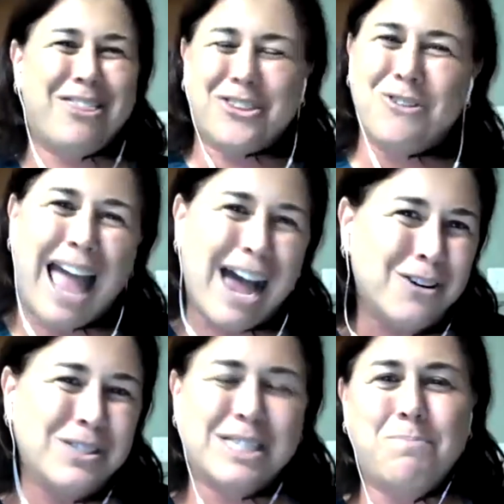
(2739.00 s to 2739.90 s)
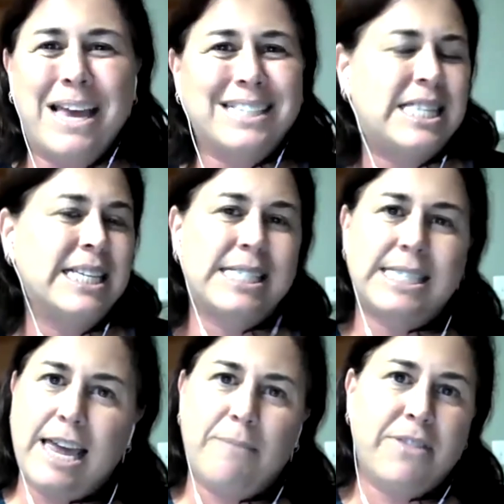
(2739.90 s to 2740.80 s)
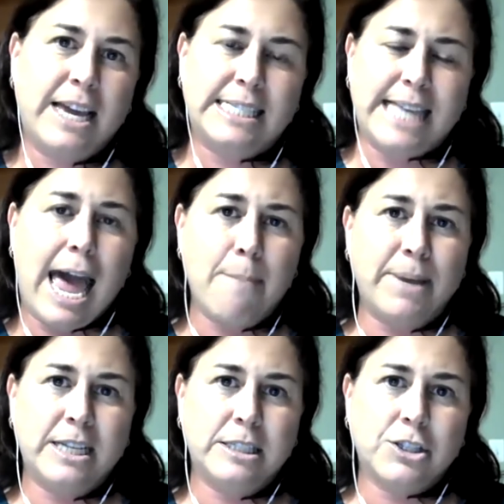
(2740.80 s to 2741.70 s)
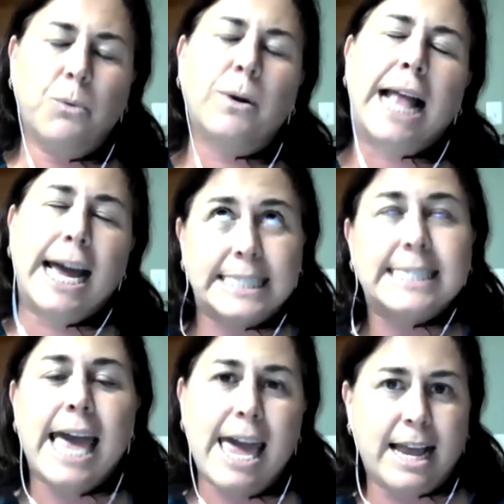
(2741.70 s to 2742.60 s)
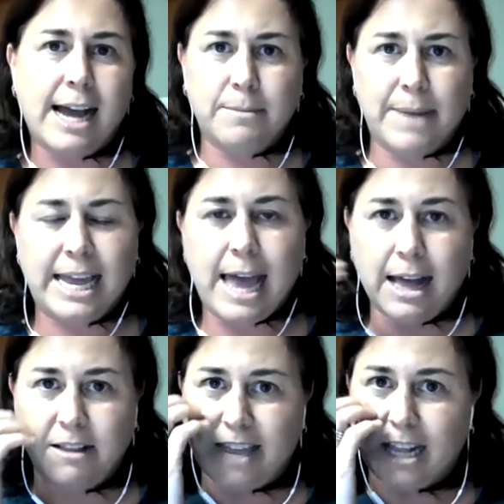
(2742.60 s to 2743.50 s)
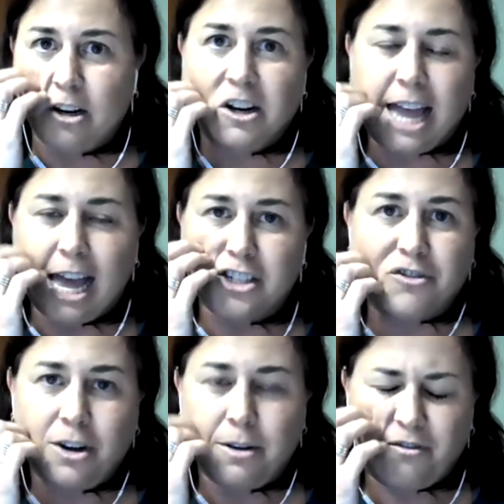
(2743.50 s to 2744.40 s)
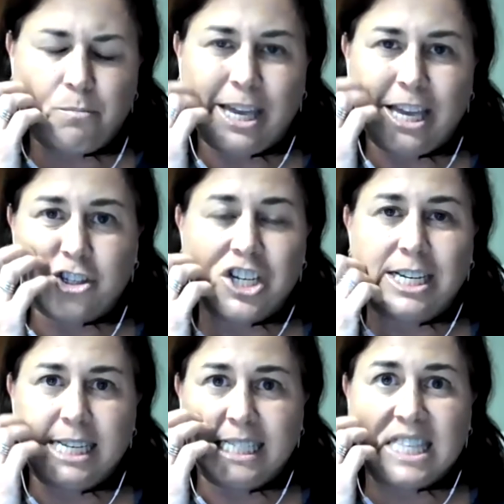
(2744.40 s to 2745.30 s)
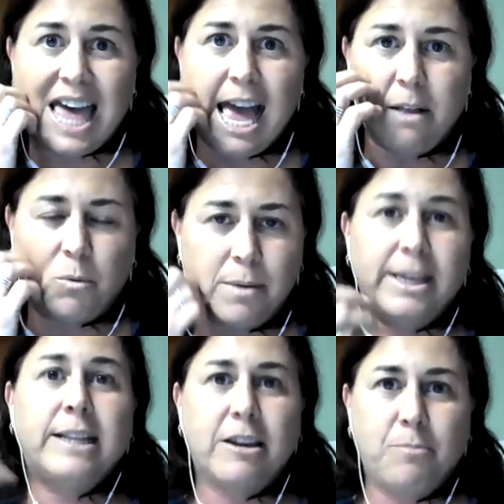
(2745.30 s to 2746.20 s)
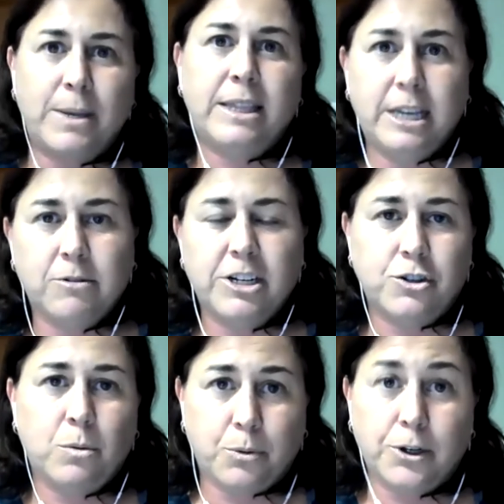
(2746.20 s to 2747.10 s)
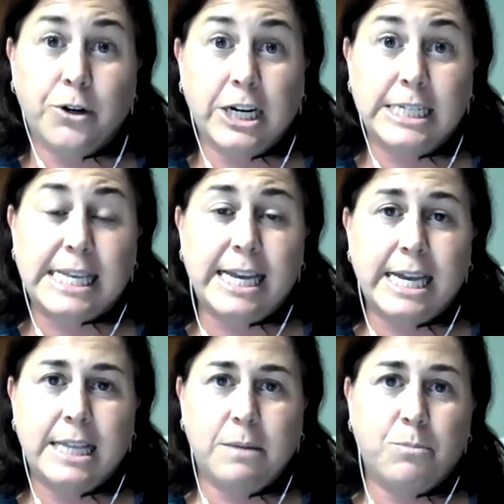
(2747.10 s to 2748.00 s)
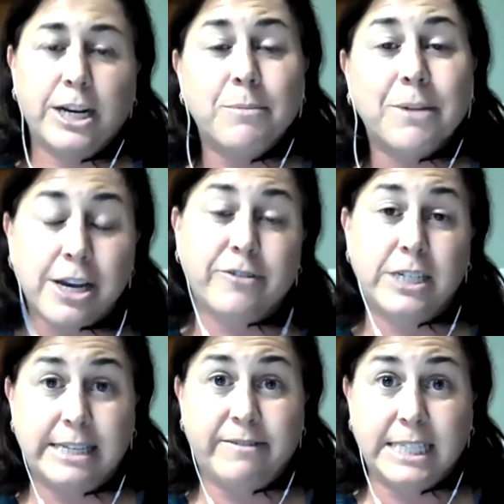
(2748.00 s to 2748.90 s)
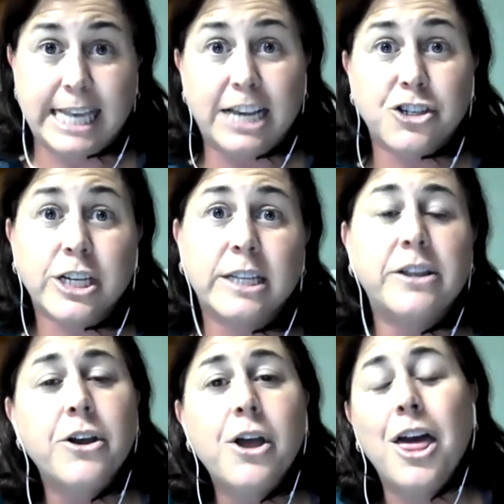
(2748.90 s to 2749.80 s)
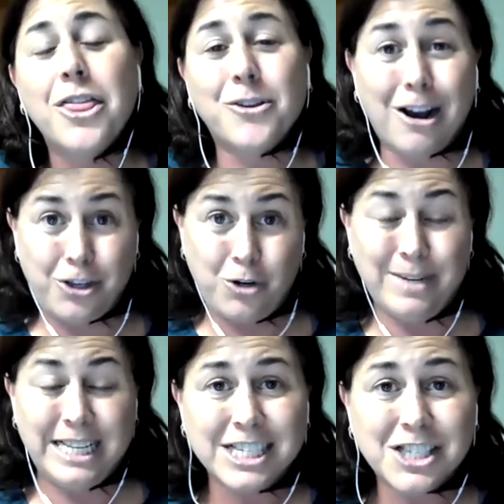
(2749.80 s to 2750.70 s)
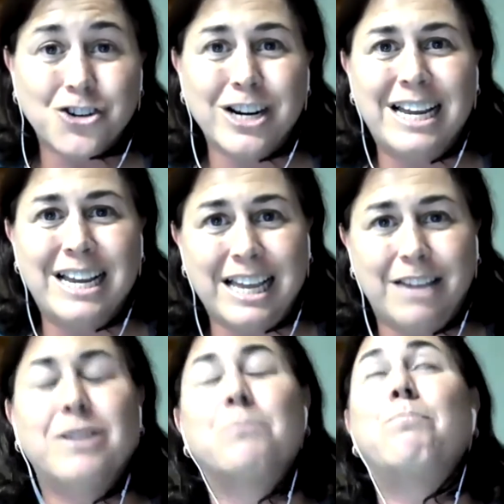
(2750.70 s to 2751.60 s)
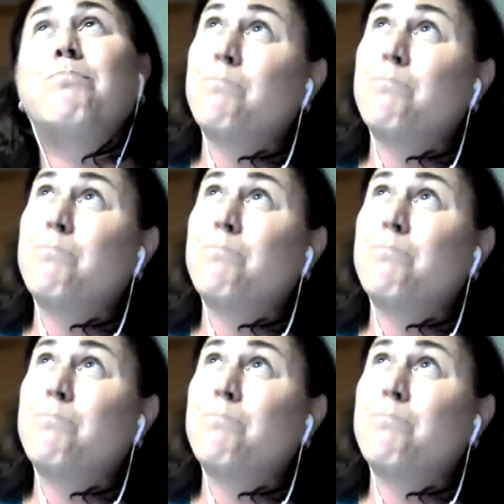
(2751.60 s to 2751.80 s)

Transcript: and throughout space, the same thing has happened. So what I say, kind of my elevator catch pitch, is that women have been the original brewers in pretty much every civilization throughout human history, even